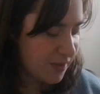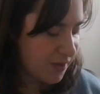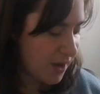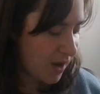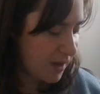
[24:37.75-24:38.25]

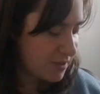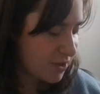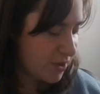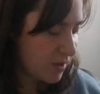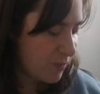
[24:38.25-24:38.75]
The gods
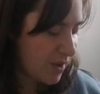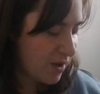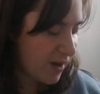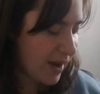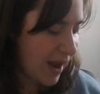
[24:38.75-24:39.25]
could
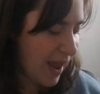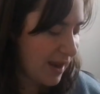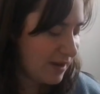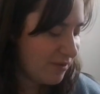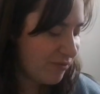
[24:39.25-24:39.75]
appear in
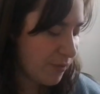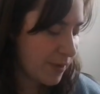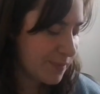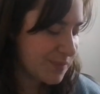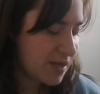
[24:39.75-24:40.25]
any
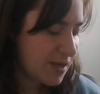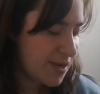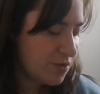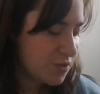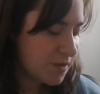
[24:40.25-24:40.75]
forms,
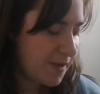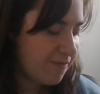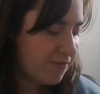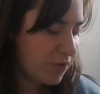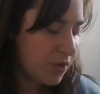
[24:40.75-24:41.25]
usually
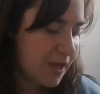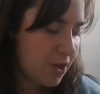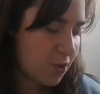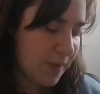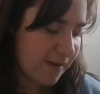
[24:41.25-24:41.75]
fully
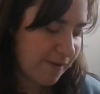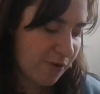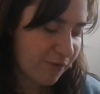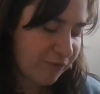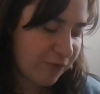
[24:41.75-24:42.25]
human
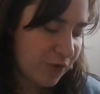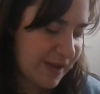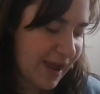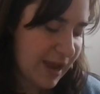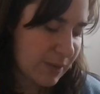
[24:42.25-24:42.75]
or
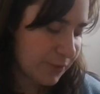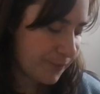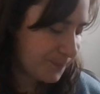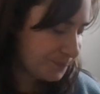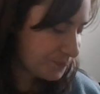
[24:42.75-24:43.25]
fully animal